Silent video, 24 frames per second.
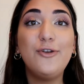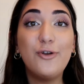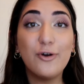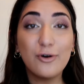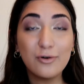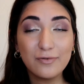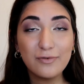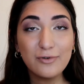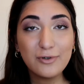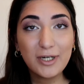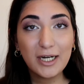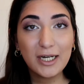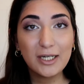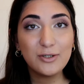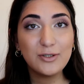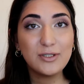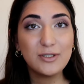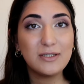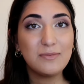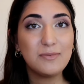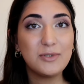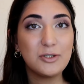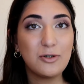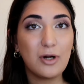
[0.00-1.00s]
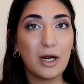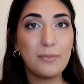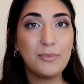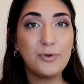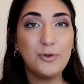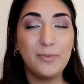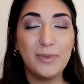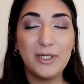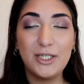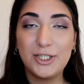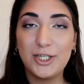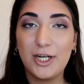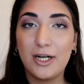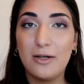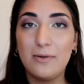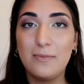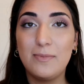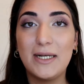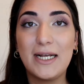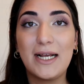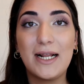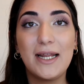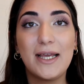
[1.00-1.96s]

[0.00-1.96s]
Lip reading: Don't forget to subscribe to my channel by